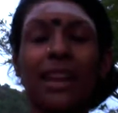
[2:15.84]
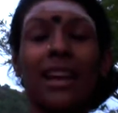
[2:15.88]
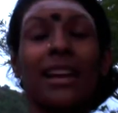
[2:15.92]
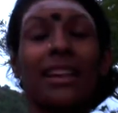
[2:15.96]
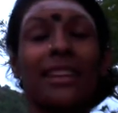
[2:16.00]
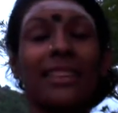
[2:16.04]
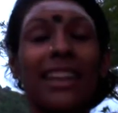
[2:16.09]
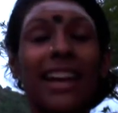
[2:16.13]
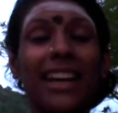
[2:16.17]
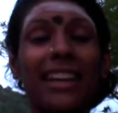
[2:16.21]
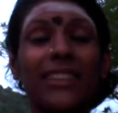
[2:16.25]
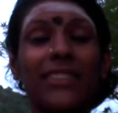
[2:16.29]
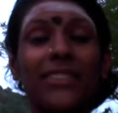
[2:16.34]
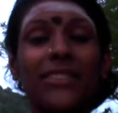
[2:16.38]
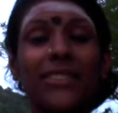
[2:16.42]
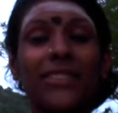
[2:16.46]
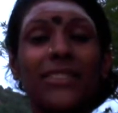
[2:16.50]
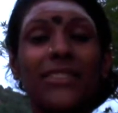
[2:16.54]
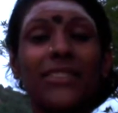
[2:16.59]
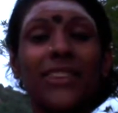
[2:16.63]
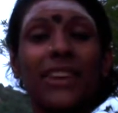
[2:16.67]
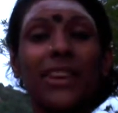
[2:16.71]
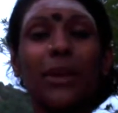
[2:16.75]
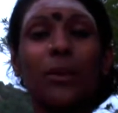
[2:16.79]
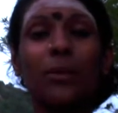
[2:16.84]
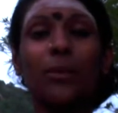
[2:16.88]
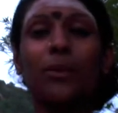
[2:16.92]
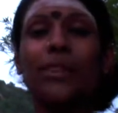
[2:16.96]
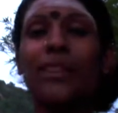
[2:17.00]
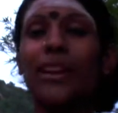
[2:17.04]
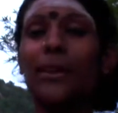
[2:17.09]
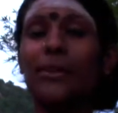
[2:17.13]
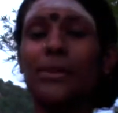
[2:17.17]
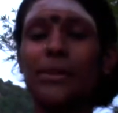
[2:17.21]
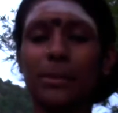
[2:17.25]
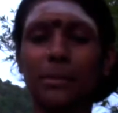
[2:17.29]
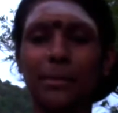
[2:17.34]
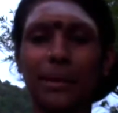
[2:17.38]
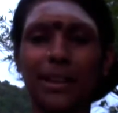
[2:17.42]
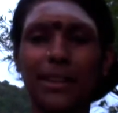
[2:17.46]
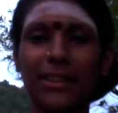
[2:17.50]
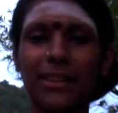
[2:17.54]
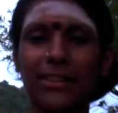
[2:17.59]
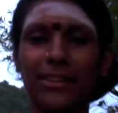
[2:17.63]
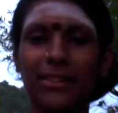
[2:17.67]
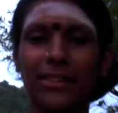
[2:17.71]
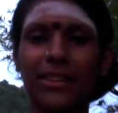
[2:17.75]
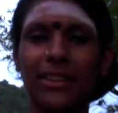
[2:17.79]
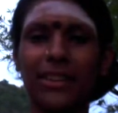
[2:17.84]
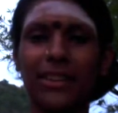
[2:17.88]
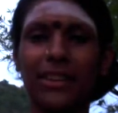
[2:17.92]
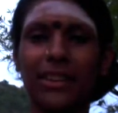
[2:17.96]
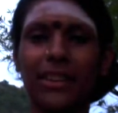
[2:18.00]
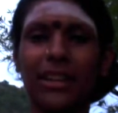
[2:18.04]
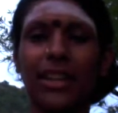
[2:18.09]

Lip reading: That is to say, without dependency.